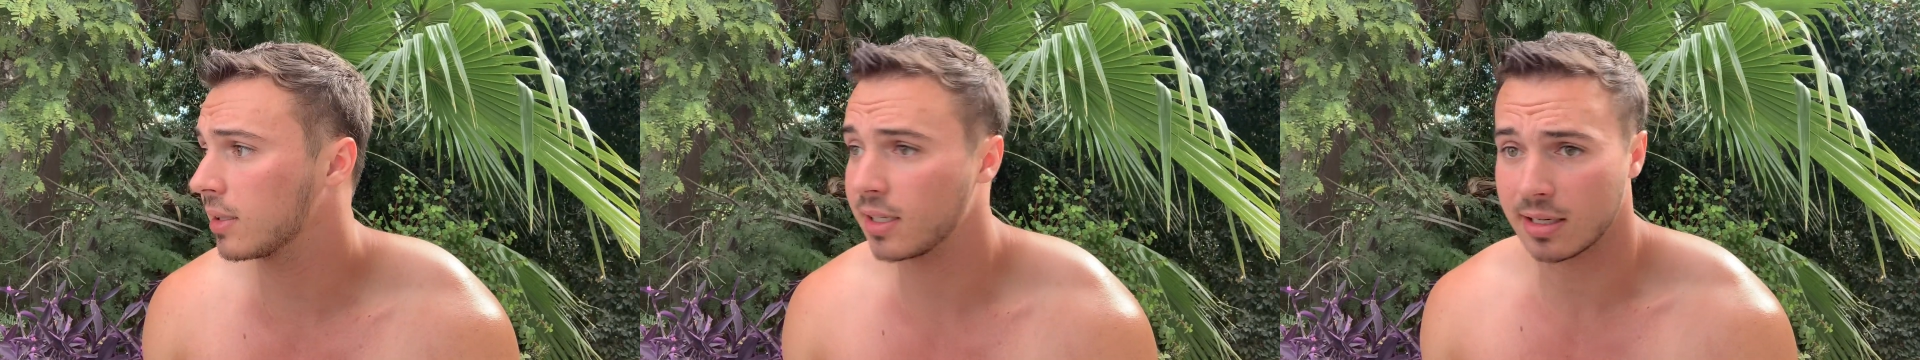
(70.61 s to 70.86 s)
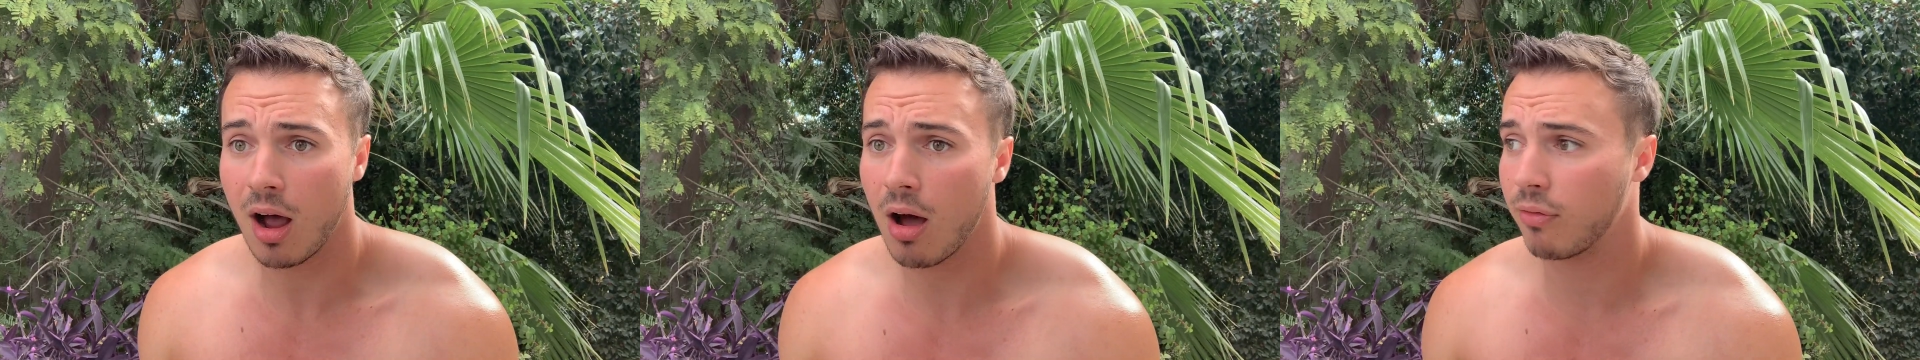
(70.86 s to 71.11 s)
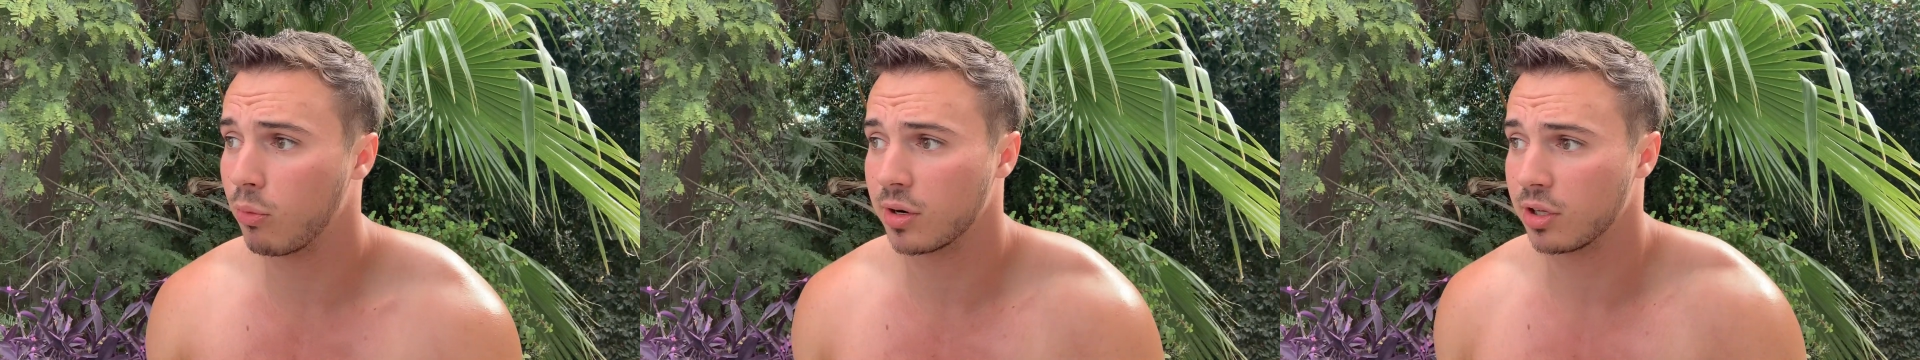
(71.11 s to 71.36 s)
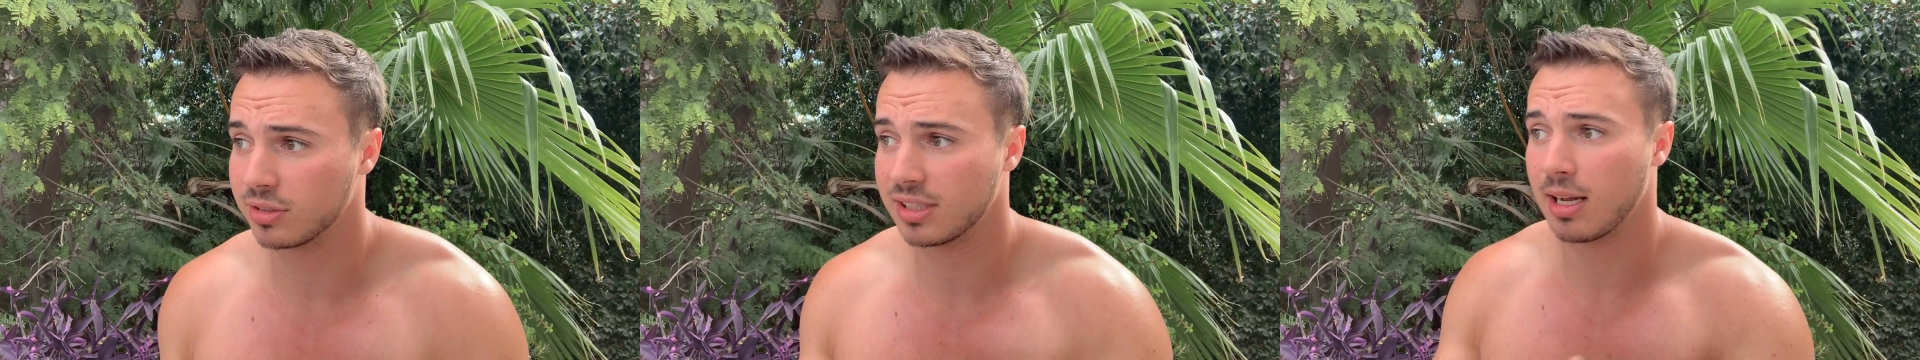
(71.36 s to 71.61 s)
get off one of
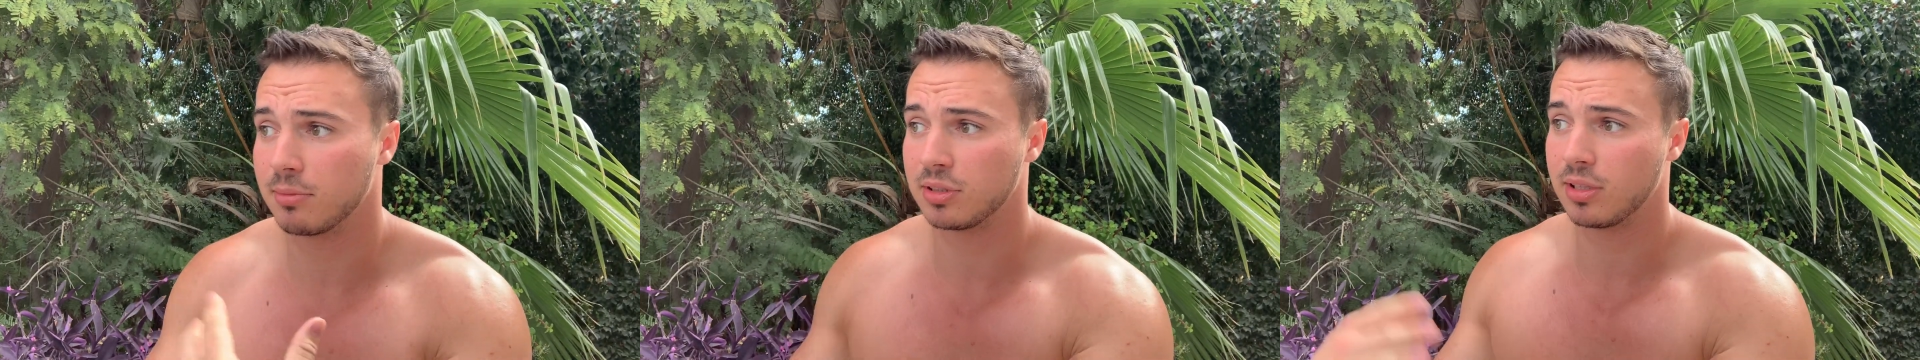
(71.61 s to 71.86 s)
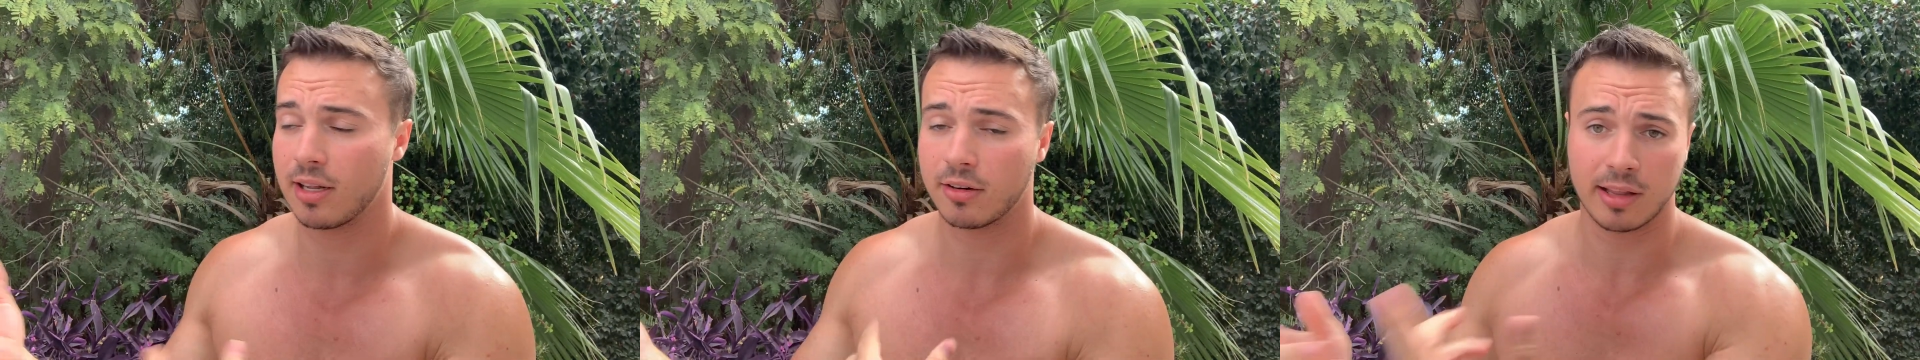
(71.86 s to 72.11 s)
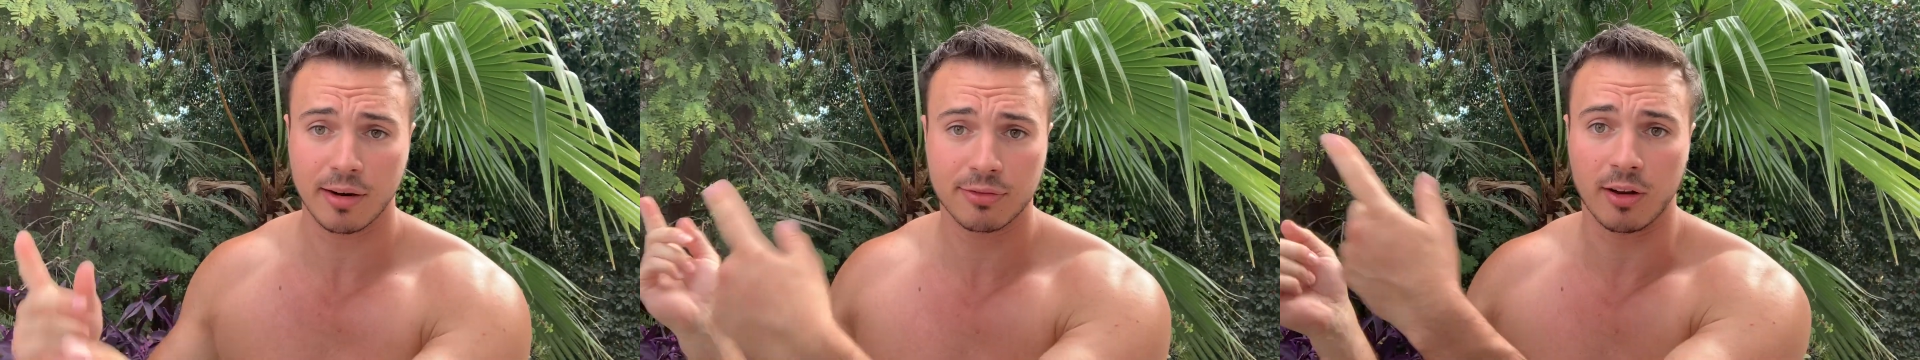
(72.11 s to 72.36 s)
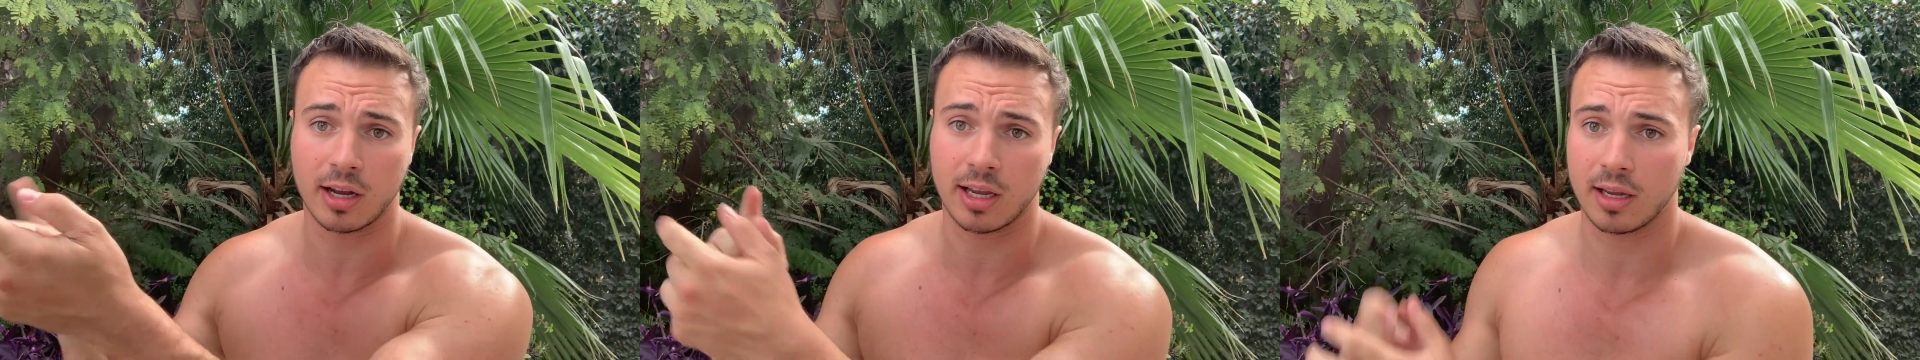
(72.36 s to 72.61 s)
those times they're
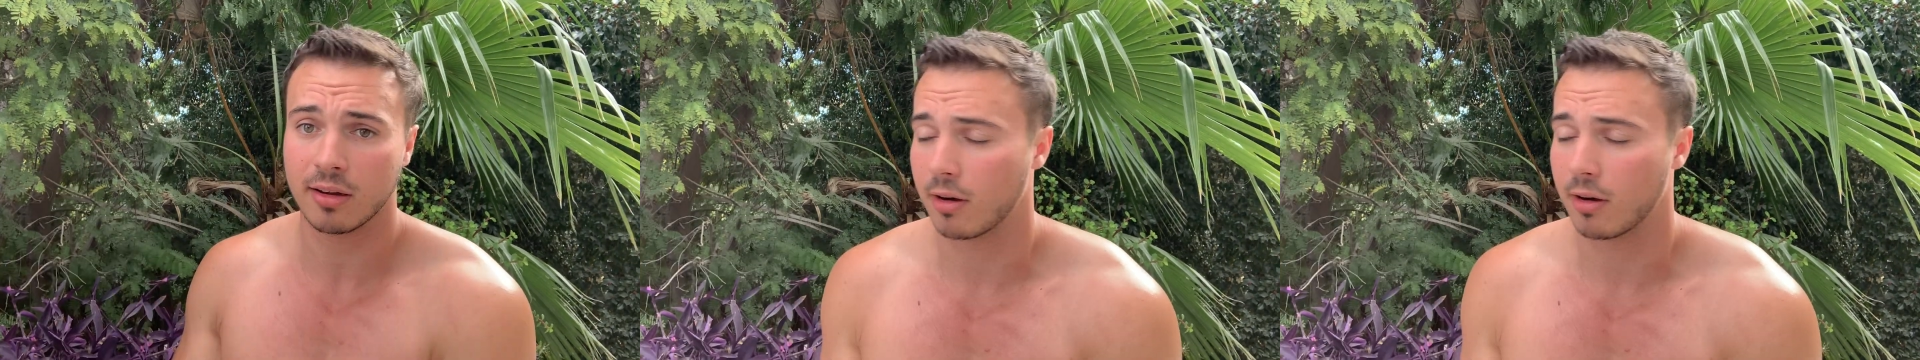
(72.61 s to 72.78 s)
fucking,